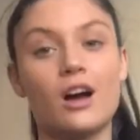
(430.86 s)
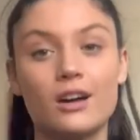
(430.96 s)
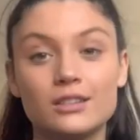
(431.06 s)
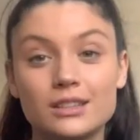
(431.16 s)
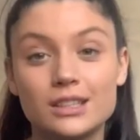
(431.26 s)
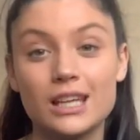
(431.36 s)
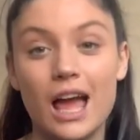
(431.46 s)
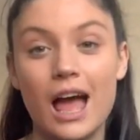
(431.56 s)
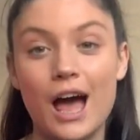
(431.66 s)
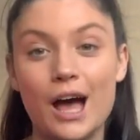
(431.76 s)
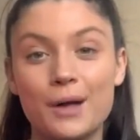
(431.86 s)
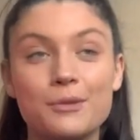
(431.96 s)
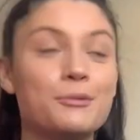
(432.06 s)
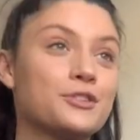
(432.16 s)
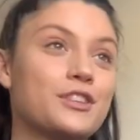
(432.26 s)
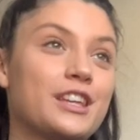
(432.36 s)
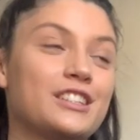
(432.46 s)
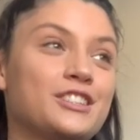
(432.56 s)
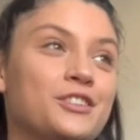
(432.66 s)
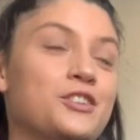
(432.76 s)
aren't a musical theatre
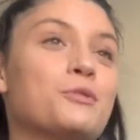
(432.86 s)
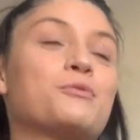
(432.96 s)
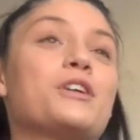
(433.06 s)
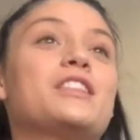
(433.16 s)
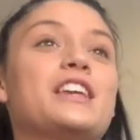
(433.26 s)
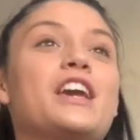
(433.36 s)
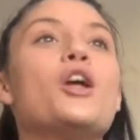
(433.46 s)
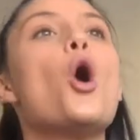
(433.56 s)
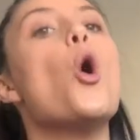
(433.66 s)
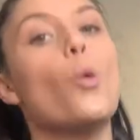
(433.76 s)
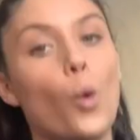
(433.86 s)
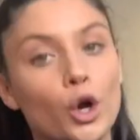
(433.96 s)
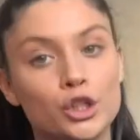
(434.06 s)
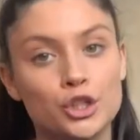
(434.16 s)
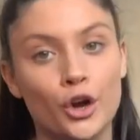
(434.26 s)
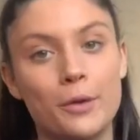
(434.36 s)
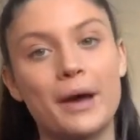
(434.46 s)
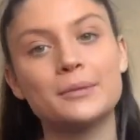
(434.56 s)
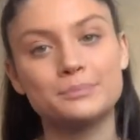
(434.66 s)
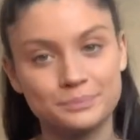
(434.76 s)
student, you're most probably thinking, what is she on
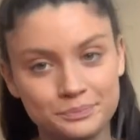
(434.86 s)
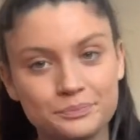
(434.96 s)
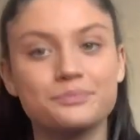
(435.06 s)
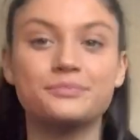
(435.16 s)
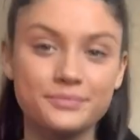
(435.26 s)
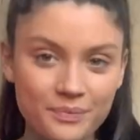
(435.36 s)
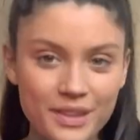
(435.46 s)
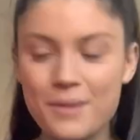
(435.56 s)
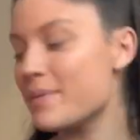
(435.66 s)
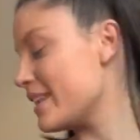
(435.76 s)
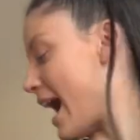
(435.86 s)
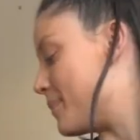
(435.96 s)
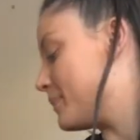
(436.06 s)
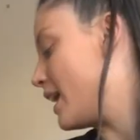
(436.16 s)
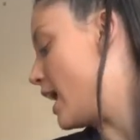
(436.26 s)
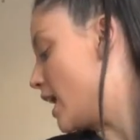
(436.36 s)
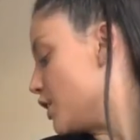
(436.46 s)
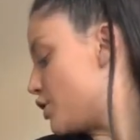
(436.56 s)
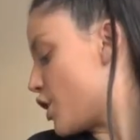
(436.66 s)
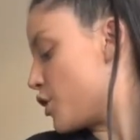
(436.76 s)
about? But yeah,
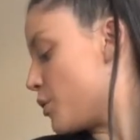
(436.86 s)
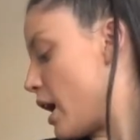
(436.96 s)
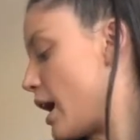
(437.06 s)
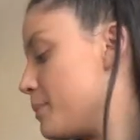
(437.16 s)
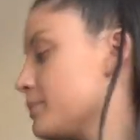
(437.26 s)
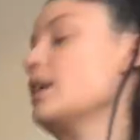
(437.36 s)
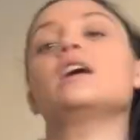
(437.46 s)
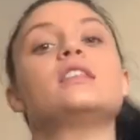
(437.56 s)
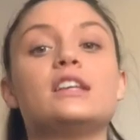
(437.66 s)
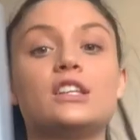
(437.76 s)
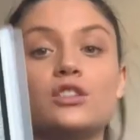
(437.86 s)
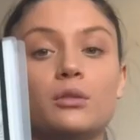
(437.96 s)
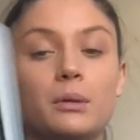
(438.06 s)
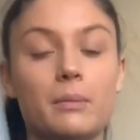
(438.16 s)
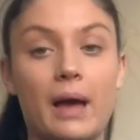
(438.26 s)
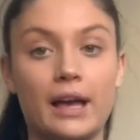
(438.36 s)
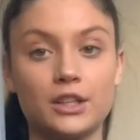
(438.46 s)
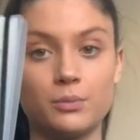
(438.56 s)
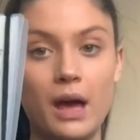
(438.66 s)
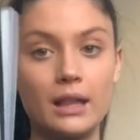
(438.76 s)
so this is normally in my bag
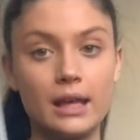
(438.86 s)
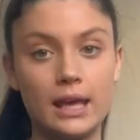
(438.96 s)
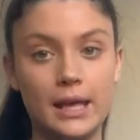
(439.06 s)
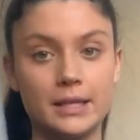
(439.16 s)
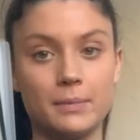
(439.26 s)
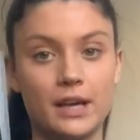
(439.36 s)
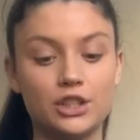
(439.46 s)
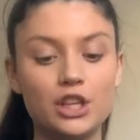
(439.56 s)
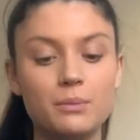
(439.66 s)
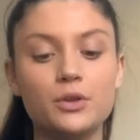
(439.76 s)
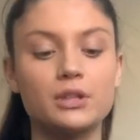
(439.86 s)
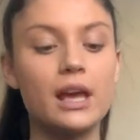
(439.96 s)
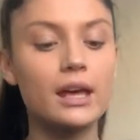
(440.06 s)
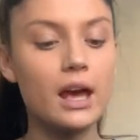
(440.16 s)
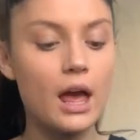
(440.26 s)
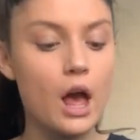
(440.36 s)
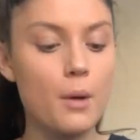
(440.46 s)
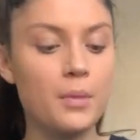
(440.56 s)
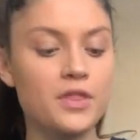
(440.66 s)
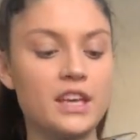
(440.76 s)
as well. It is my sheet music,
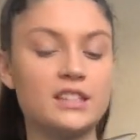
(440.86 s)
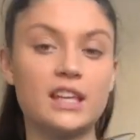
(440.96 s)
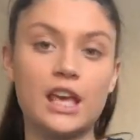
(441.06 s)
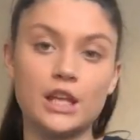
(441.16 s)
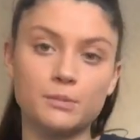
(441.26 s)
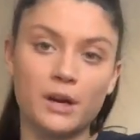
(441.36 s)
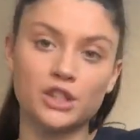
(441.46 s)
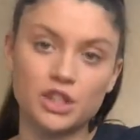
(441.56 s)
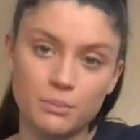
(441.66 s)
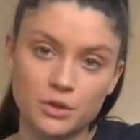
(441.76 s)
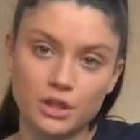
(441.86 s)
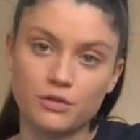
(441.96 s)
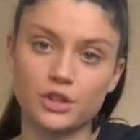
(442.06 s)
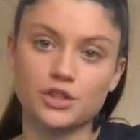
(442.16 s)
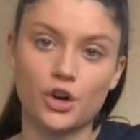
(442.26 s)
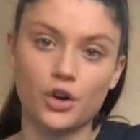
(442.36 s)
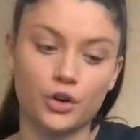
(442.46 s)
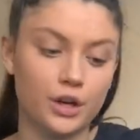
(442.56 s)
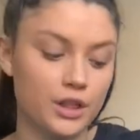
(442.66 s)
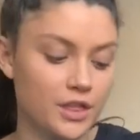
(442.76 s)
but this is my sheet music for the
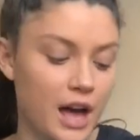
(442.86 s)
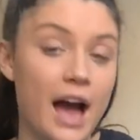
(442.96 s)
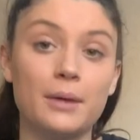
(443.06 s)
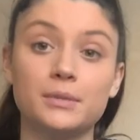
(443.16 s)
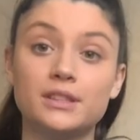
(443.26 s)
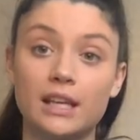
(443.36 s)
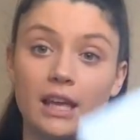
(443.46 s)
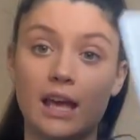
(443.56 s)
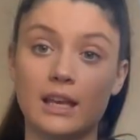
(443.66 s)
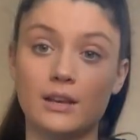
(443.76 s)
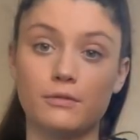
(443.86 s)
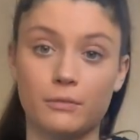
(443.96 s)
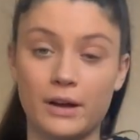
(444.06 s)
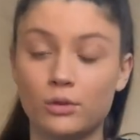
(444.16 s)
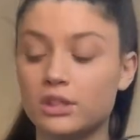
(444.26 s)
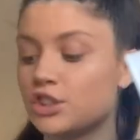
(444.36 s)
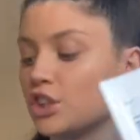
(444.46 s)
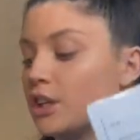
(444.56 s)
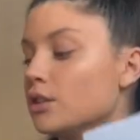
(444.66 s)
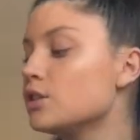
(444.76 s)
song that I'm singing my
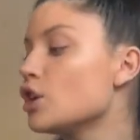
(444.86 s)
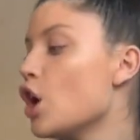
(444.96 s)
auditions.